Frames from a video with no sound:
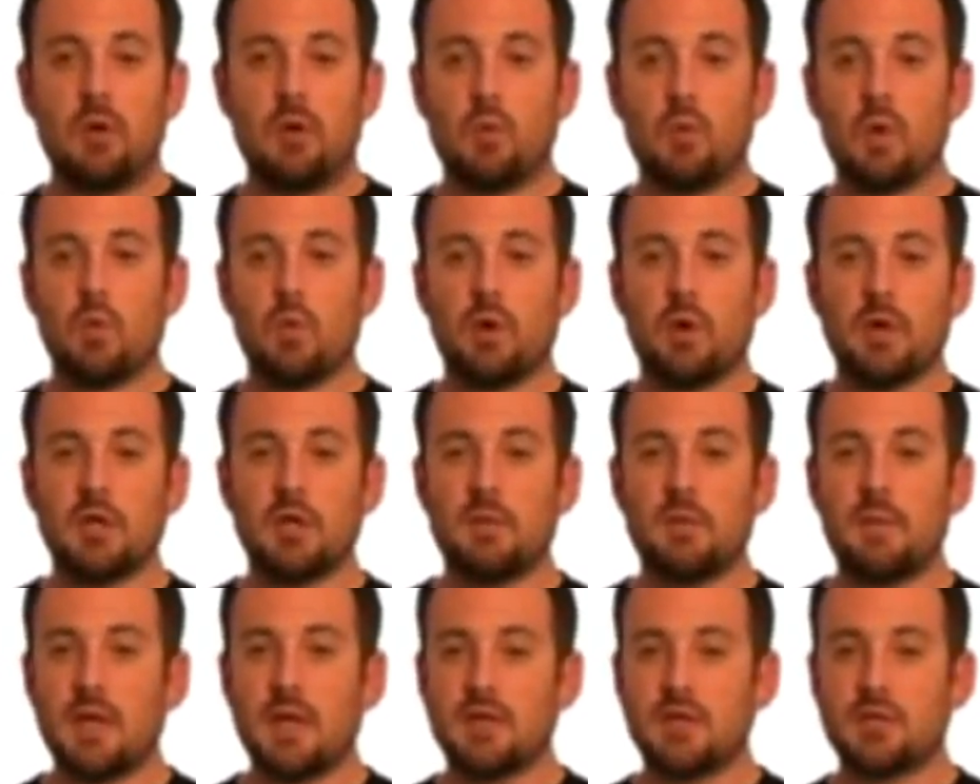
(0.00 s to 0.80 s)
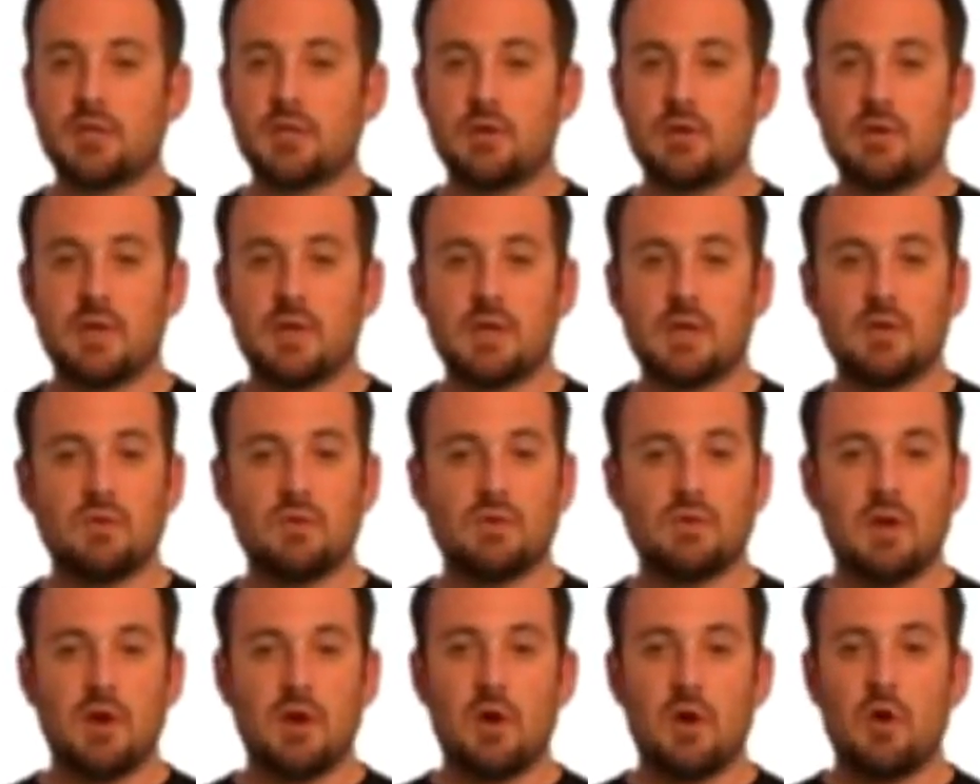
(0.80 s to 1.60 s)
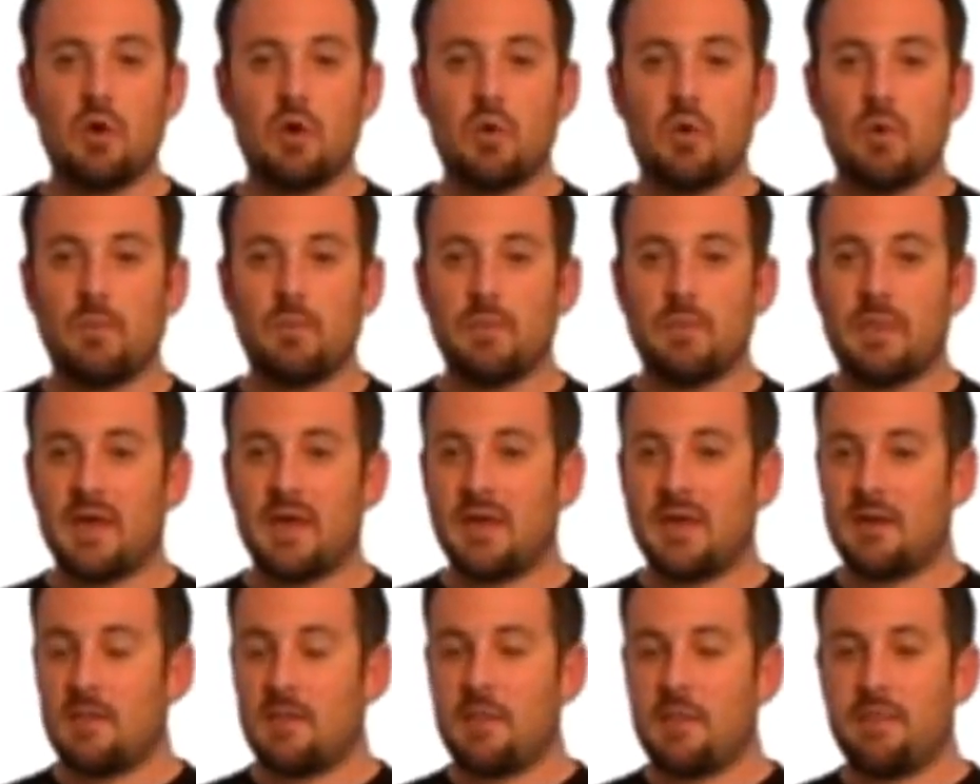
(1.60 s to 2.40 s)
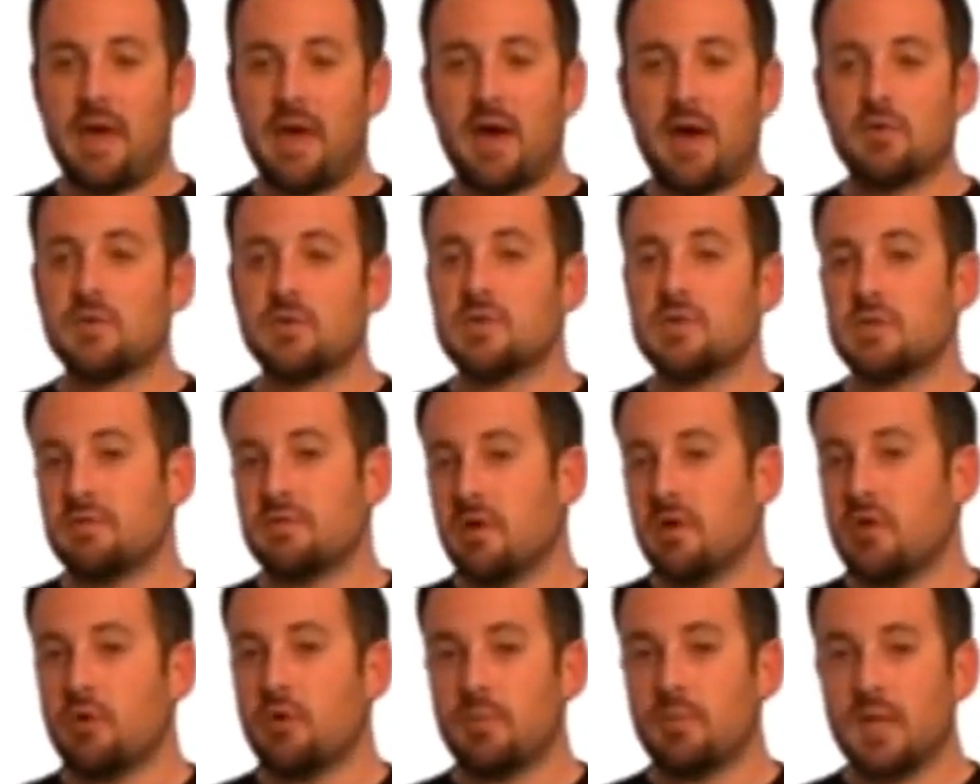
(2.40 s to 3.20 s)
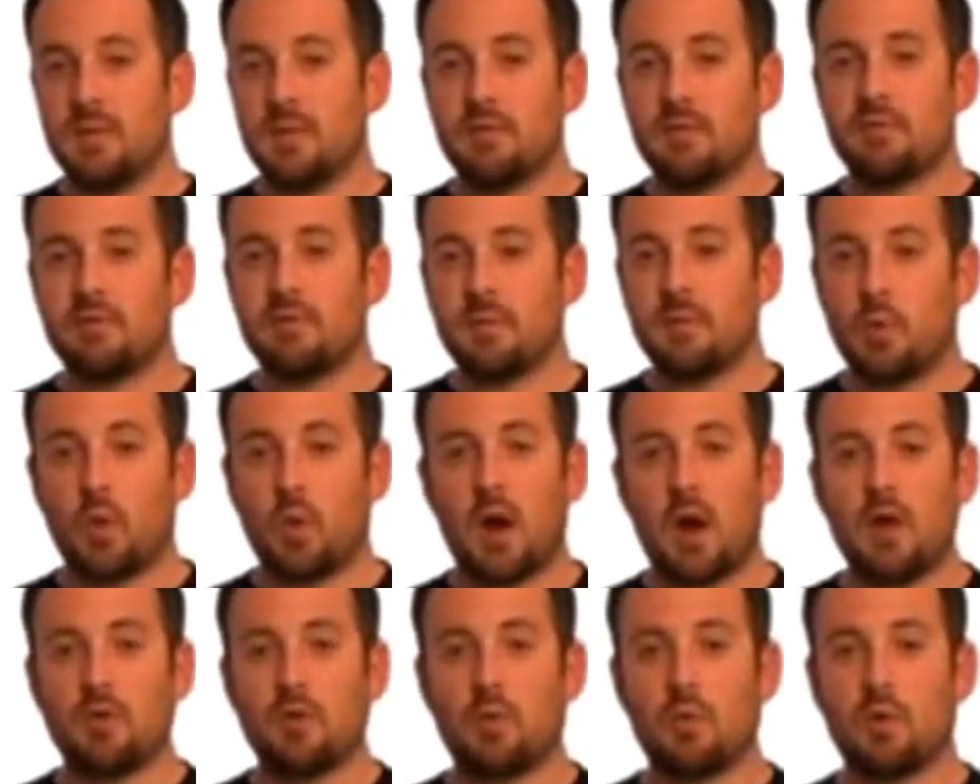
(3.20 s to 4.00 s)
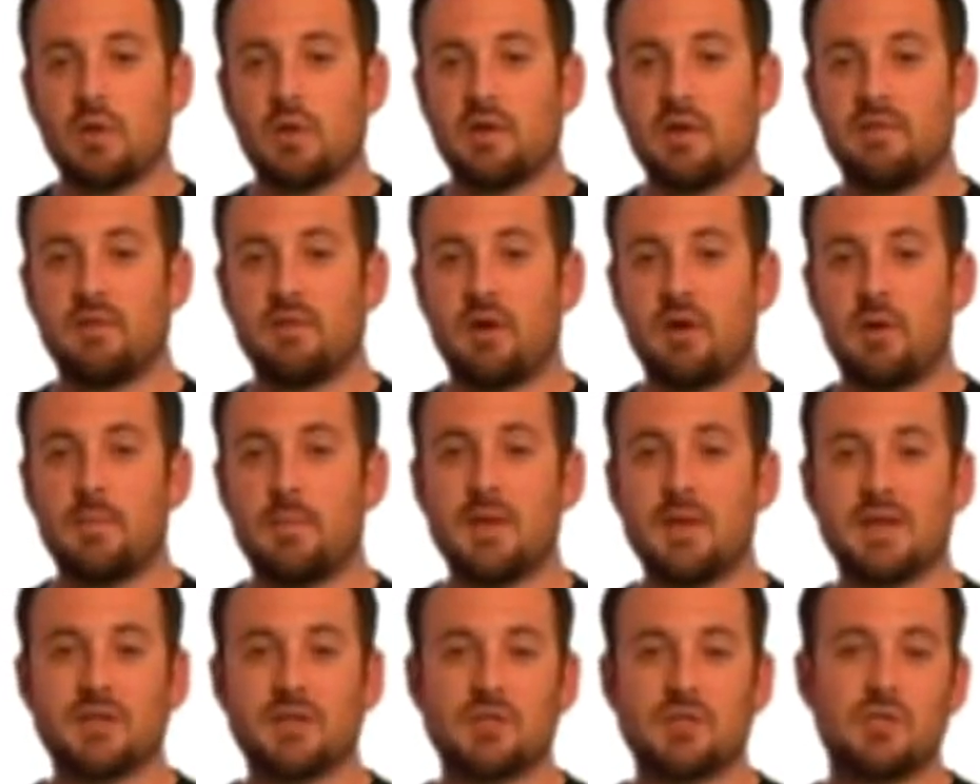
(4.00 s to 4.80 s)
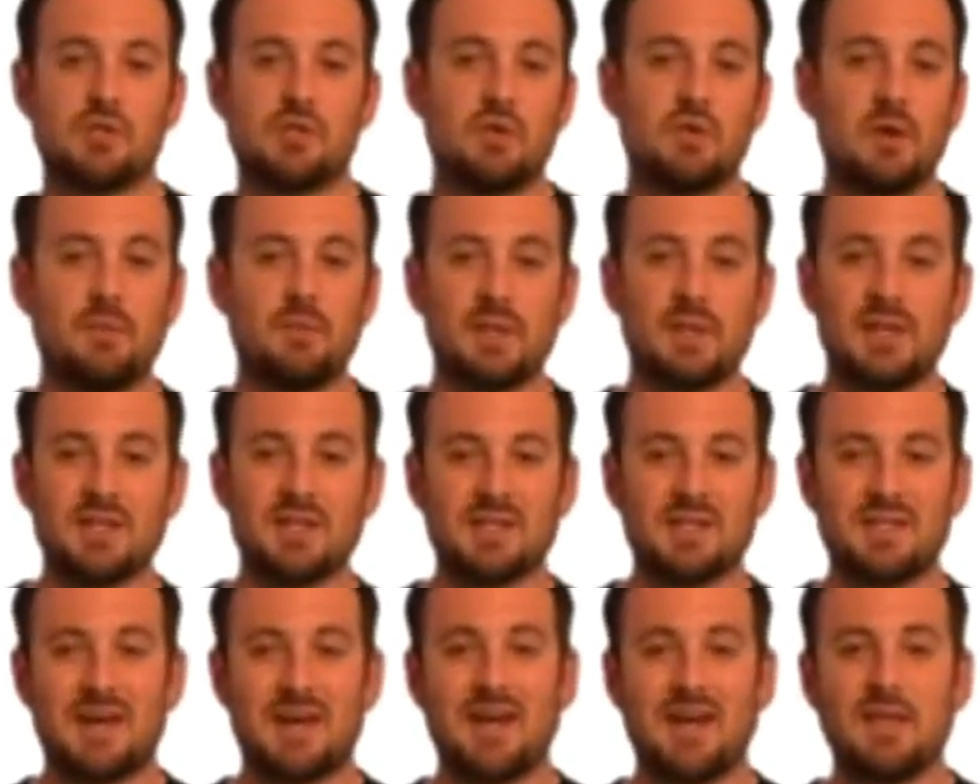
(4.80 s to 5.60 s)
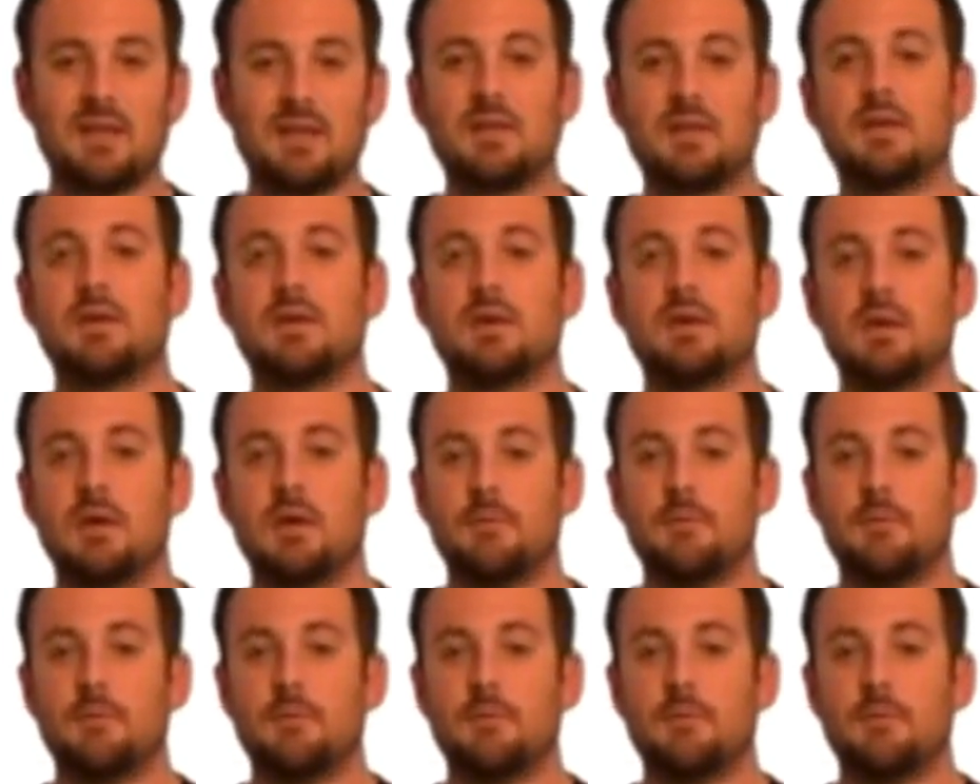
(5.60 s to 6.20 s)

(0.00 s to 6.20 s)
We want you to make sure that you know that thousands of other people from around the world have been extremely excited